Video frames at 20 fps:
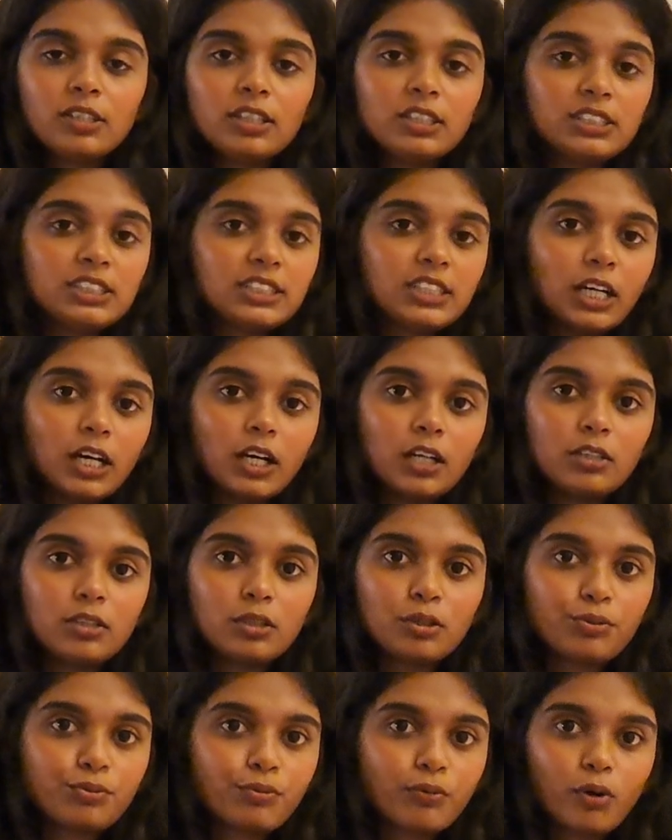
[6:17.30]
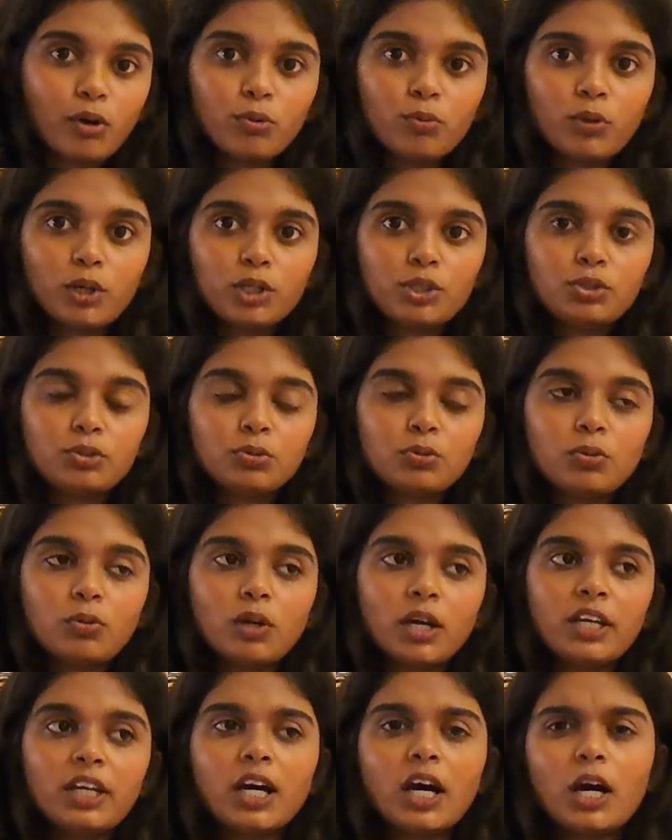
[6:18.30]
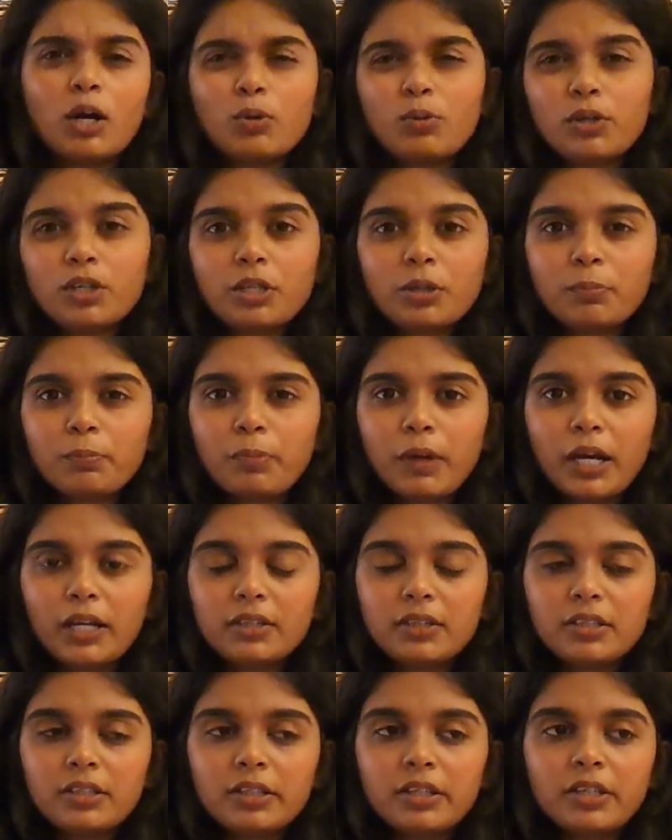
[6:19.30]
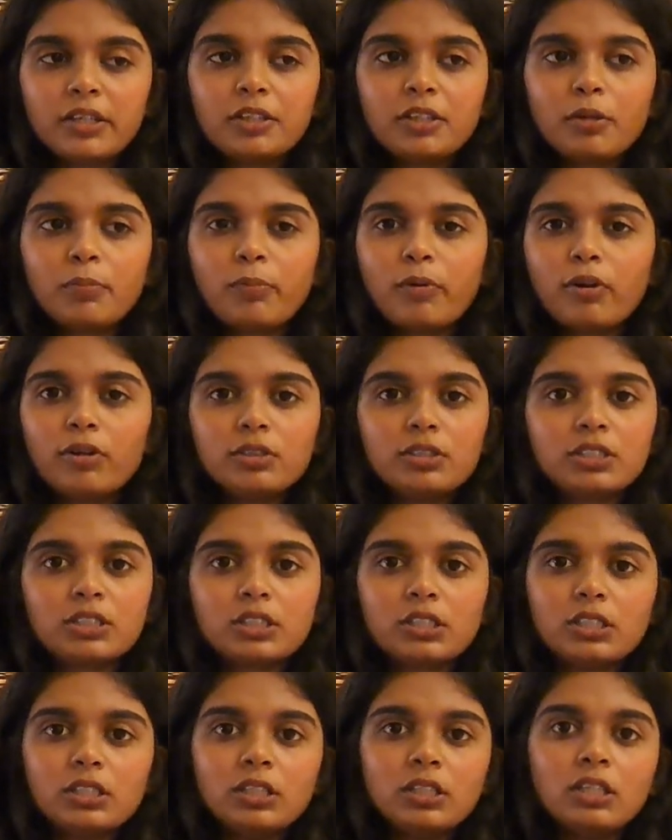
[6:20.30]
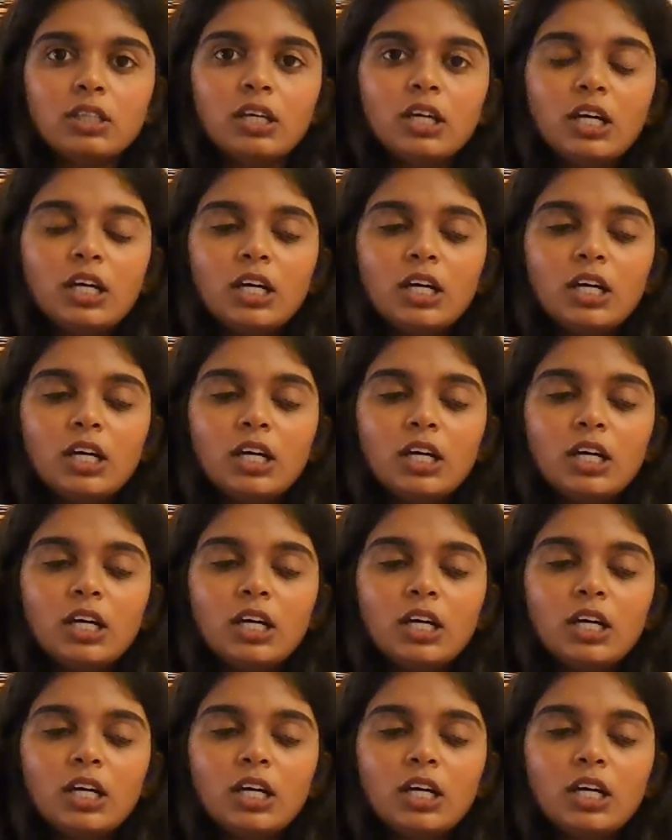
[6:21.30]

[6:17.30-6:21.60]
start of World War II and how it impacted the political